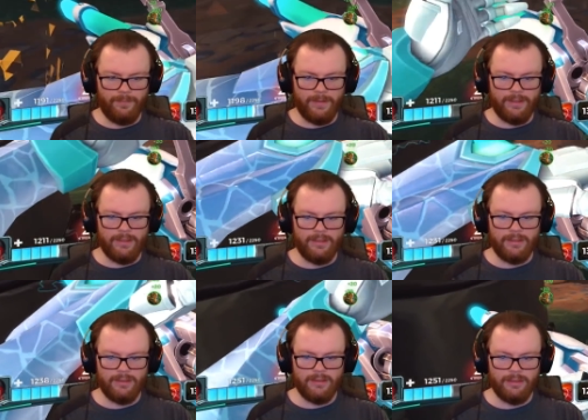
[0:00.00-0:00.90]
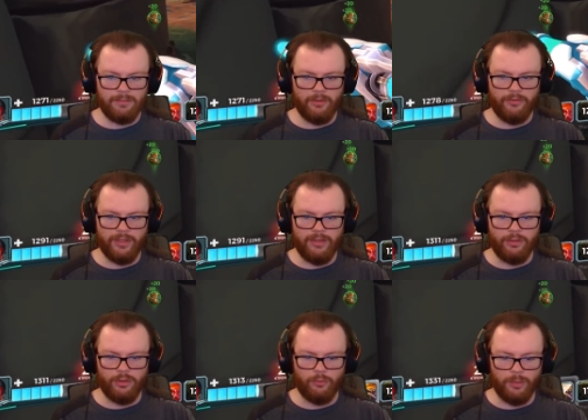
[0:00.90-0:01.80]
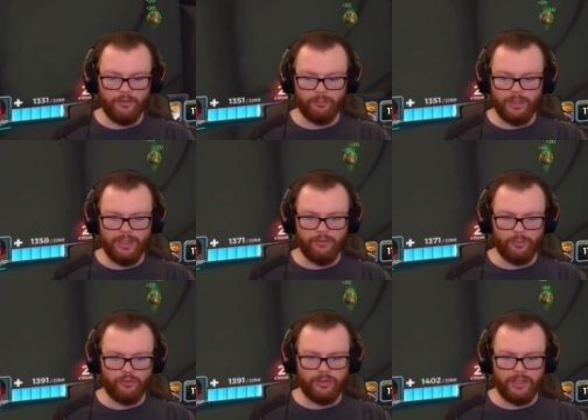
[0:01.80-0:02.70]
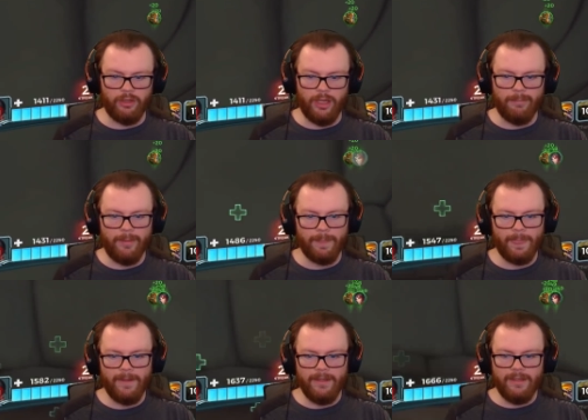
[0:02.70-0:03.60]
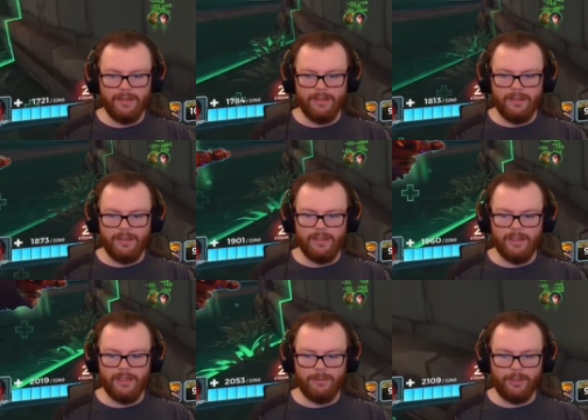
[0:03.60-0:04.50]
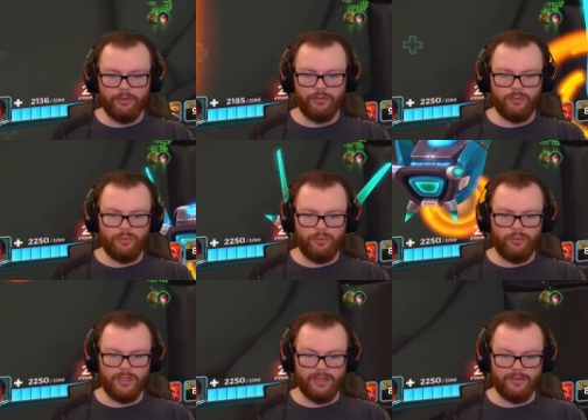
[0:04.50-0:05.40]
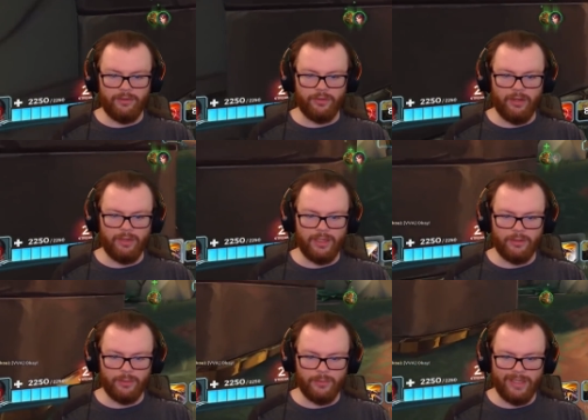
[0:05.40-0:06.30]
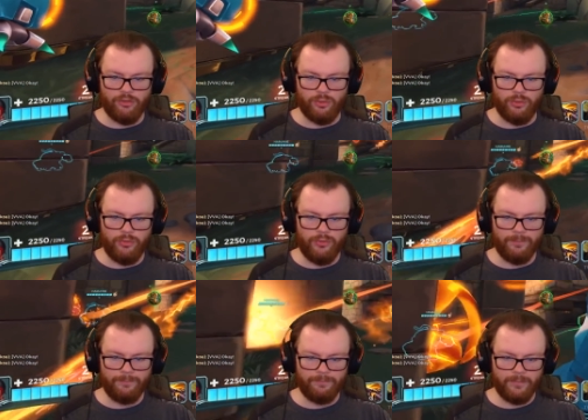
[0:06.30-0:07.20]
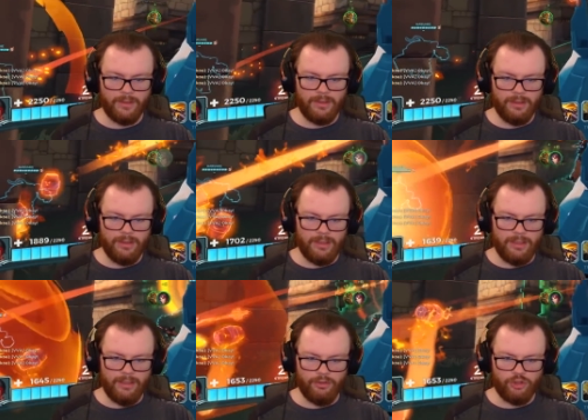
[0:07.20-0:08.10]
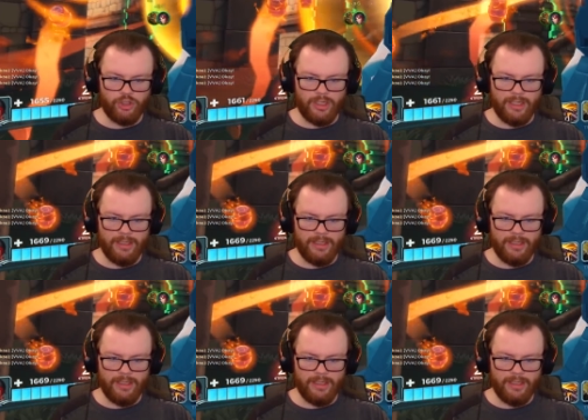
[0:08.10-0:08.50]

I'm going to stay in the Grover Blossom radius. We're just going to heal up. Uh, let me also get this out now. There we go. We got drones. Hello, Shaw.